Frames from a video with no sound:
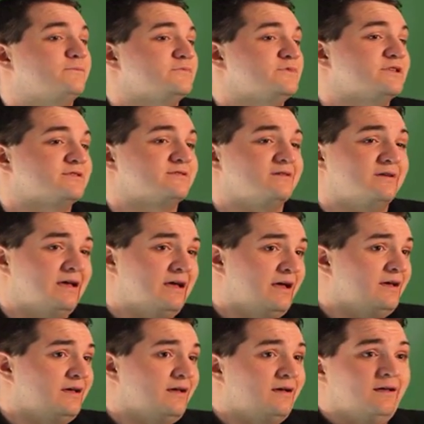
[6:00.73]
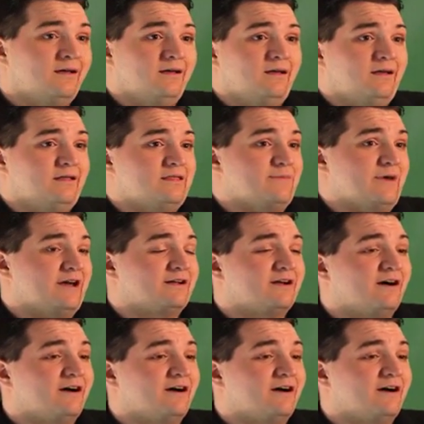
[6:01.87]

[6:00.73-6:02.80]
Just the amount of